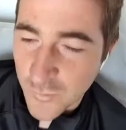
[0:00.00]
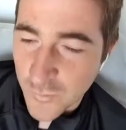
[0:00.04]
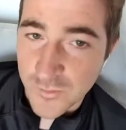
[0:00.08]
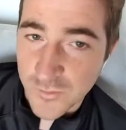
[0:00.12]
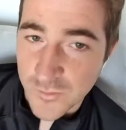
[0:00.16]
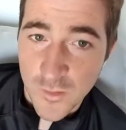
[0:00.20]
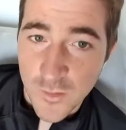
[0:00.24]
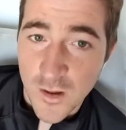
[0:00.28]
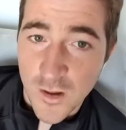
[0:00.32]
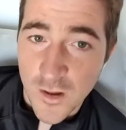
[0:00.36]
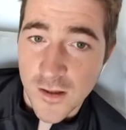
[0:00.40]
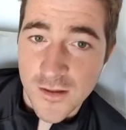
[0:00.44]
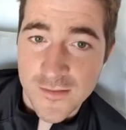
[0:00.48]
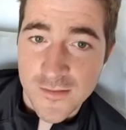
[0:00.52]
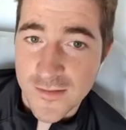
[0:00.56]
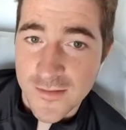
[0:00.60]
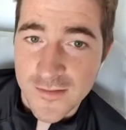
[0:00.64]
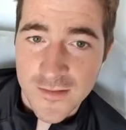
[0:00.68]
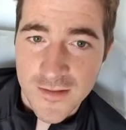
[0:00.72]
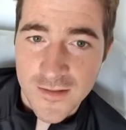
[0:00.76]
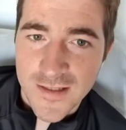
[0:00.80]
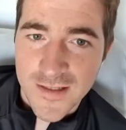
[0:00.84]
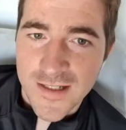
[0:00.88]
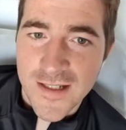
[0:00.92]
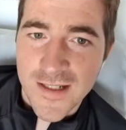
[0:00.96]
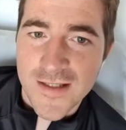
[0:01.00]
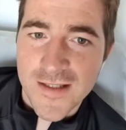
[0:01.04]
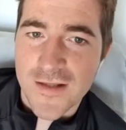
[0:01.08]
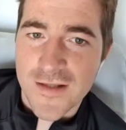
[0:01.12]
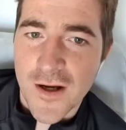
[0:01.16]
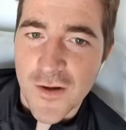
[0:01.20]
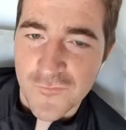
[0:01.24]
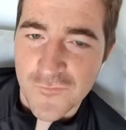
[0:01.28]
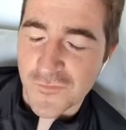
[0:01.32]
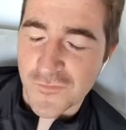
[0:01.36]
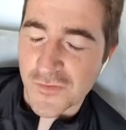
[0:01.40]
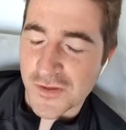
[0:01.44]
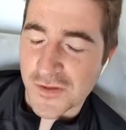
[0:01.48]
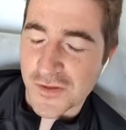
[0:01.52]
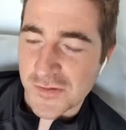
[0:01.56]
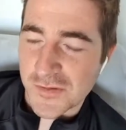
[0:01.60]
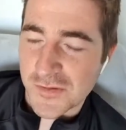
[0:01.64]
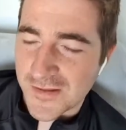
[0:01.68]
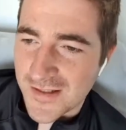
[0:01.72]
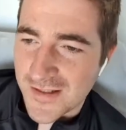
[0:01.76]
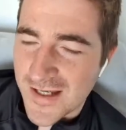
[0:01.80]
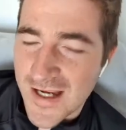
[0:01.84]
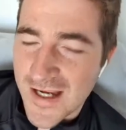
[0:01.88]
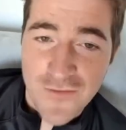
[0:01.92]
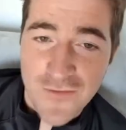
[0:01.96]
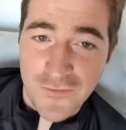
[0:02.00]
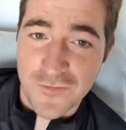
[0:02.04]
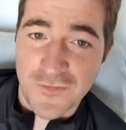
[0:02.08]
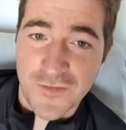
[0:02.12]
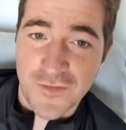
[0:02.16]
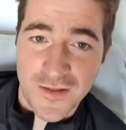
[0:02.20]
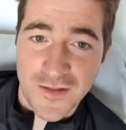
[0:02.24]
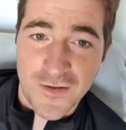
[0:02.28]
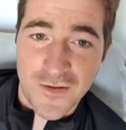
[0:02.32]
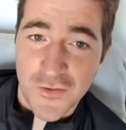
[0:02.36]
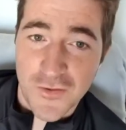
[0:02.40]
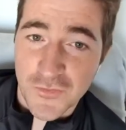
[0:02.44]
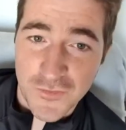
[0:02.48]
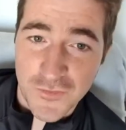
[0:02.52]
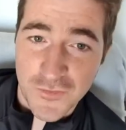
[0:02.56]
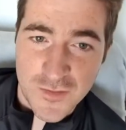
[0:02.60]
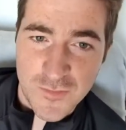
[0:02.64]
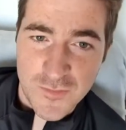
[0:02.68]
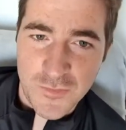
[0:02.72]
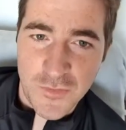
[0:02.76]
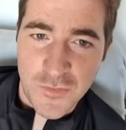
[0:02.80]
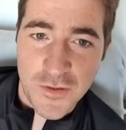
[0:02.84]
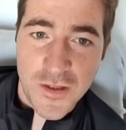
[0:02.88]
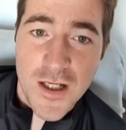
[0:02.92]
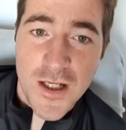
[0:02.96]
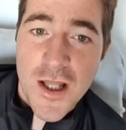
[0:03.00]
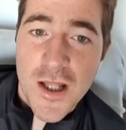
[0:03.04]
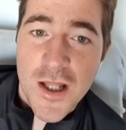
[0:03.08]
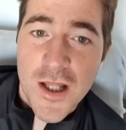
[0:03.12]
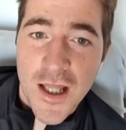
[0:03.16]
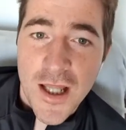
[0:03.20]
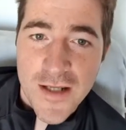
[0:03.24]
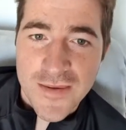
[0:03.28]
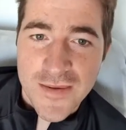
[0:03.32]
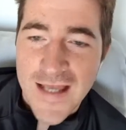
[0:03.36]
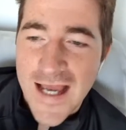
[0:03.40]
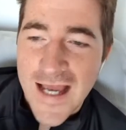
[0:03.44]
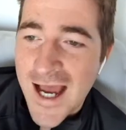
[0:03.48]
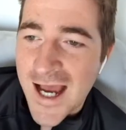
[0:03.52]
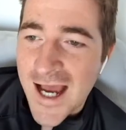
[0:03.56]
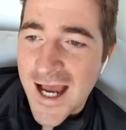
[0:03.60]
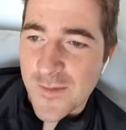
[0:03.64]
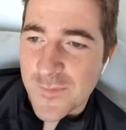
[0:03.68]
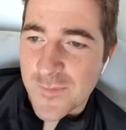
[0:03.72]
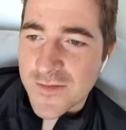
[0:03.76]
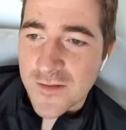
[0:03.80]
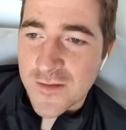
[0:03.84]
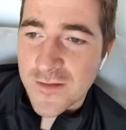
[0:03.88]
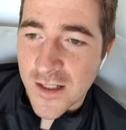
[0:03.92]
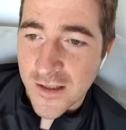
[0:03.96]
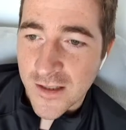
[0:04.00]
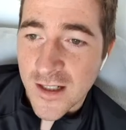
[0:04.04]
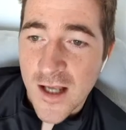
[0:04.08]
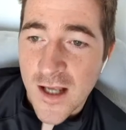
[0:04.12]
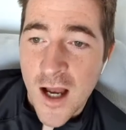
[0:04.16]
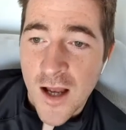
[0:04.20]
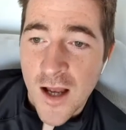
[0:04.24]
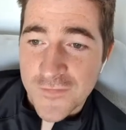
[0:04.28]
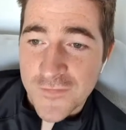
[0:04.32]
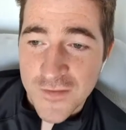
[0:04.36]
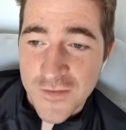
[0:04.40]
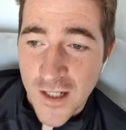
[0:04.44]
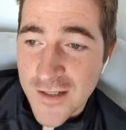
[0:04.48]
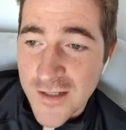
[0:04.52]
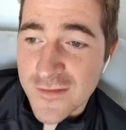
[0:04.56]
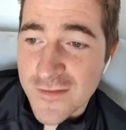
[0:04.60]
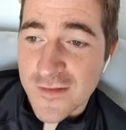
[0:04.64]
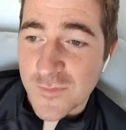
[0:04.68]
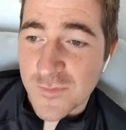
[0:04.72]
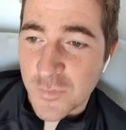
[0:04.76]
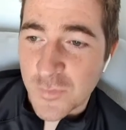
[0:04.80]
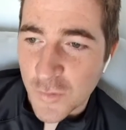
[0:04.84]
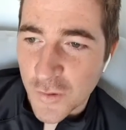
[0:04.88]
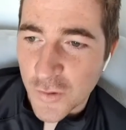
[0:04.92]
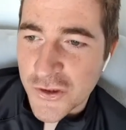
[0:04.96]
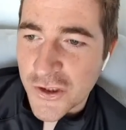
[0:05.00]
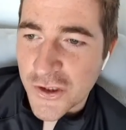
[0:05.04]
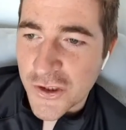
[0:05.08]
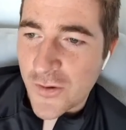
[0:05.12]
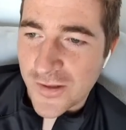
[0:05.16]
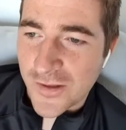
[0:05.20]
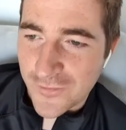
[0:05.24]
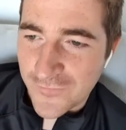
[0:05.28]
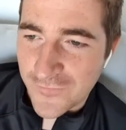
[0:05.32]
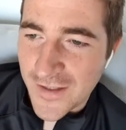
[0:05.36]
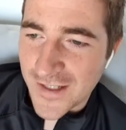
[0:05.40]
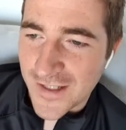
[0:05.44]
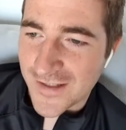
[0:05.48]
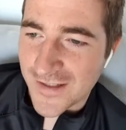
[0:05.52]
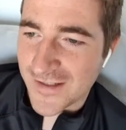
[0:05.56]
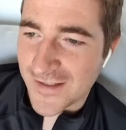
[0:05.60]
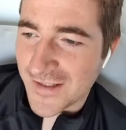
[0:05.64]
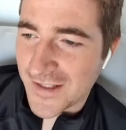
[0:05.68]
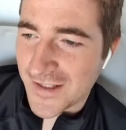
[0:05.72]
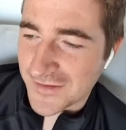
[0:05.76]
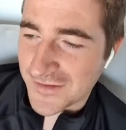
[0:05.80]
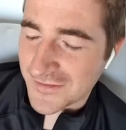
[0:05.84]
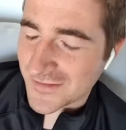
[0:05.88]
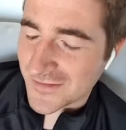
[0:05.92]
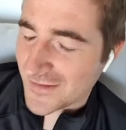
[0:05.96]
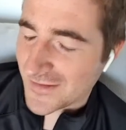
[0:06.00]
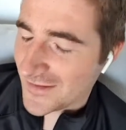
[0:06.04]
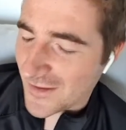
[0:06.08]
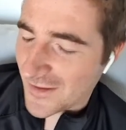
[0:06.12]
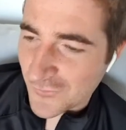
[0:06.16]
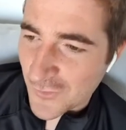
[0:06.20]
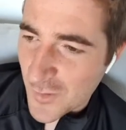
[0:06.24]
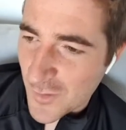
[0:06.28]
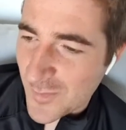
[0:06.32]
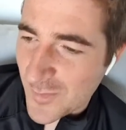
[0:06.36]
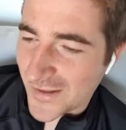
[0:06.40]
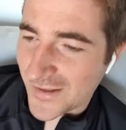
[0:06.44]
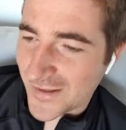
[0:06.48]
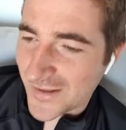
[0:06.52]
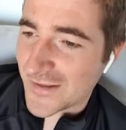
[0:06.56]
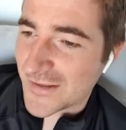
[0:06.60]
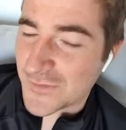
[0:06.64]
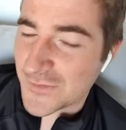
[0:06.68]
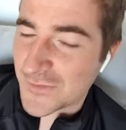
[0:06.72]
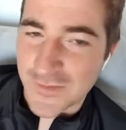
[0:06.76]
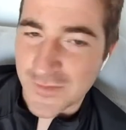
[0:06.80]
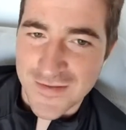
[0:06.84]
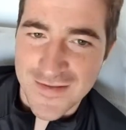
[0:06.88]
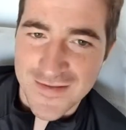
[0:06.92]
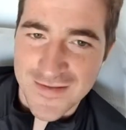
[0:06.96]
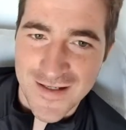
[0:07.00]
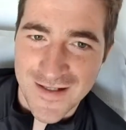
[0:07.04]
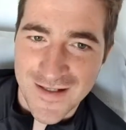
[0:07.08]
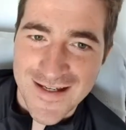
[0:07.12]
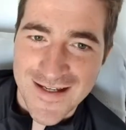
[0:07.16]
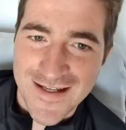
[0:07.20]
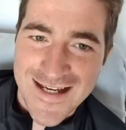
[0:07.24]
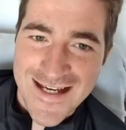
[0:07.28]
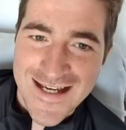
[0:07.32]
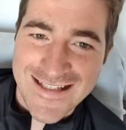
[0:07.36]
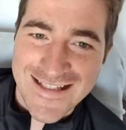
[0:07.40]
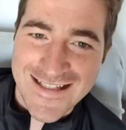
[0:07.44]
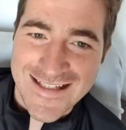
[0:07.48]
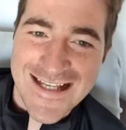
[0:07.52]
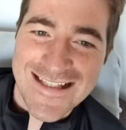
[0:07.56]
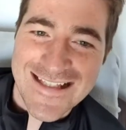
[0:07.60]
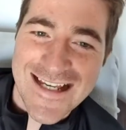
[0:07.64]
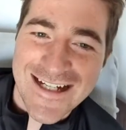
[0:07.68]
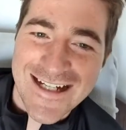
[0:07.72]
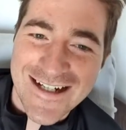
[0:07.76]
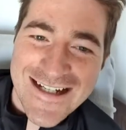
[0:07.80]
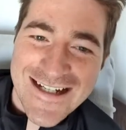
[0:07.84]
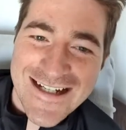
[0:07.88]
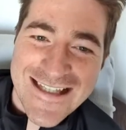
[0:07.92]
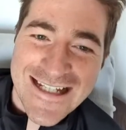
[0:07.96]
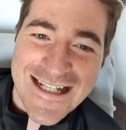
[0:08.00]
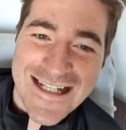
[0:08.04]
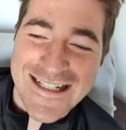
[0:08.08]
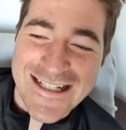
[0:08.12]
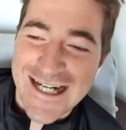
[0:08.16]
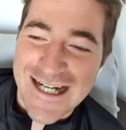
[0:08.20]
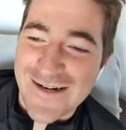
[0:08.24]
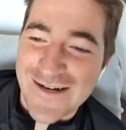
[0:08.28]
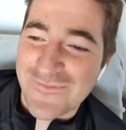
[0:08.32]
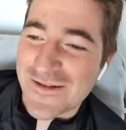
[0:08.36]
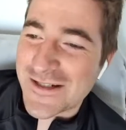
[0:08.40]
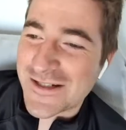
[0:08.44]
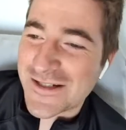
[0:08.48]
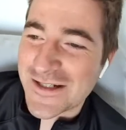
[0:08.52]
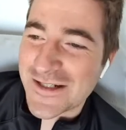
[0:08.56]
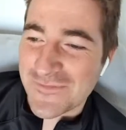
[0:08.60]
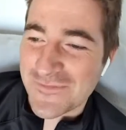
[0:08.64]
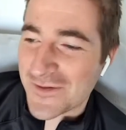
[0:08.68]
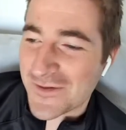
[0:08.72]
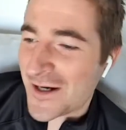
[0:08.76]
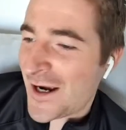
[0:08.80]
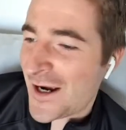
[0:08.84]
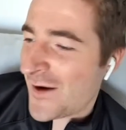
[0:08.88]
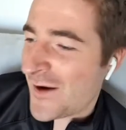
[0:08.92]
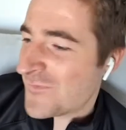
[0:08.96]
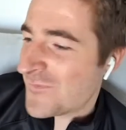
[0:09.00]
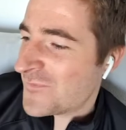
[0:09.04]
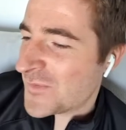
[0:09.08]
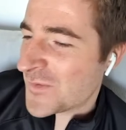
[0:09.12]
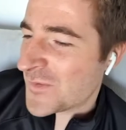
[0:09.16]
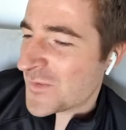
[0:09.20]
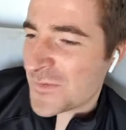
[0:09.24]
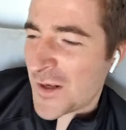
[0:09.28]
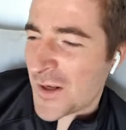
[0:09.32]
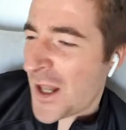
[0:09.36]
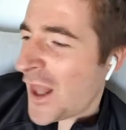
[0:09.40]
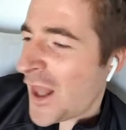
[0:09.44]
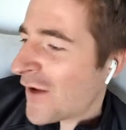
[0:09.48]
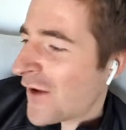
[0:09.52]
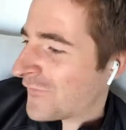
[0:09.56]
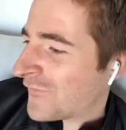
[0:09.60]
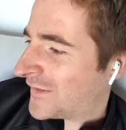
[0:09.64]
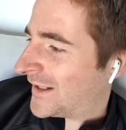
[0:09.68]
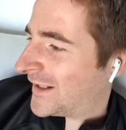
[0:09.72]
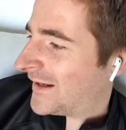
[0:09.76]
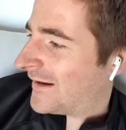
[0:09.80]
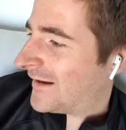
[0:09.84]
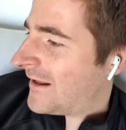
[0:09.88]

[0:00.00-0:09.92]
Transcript: marketed. It's unreal. Everything across the board. Like the apps. Like I've started to support Charlton Athletic again. I've got back into it since they got into the championship, right? I've been loving it.